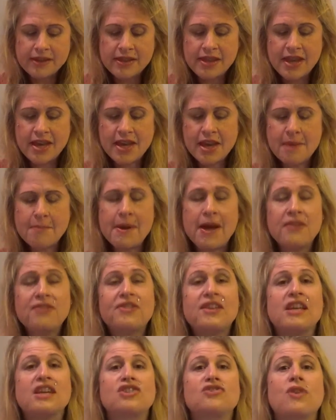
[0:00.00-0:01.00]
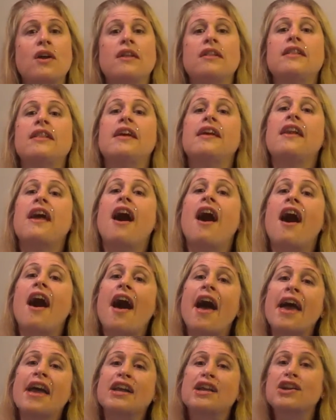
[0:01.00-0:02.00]
think about the adrenaline
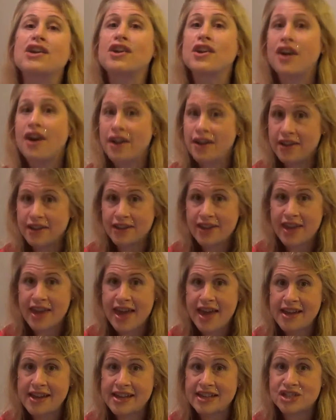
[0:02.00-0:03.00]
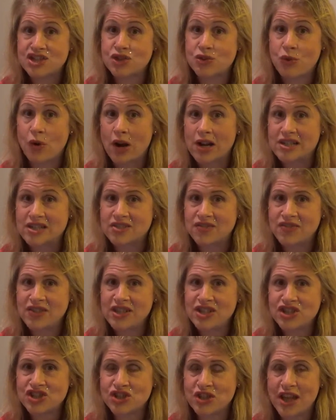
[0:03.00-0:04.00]
high you're gonna get as you cross the
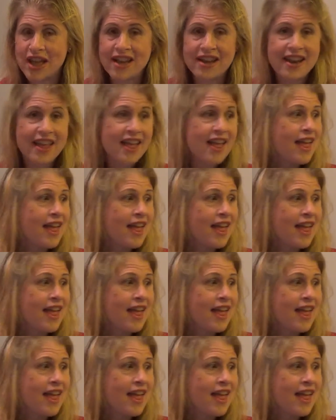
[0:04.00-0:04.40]
finish line.